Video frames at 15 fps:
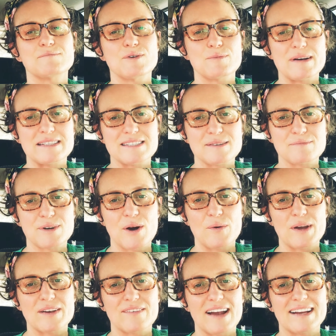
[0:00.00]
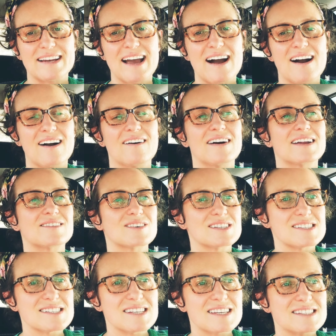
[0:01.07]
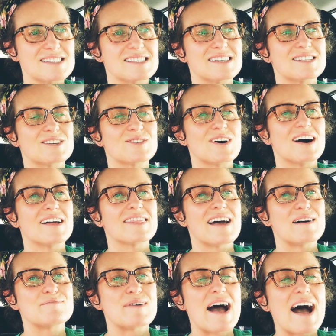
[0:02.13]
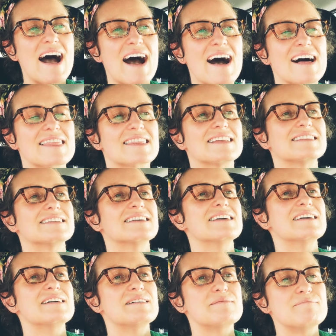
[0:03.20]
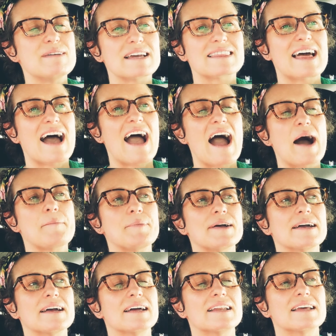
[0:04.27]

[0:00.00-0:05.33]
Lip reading: momentum going right now and wants to continue on that path and make that happen.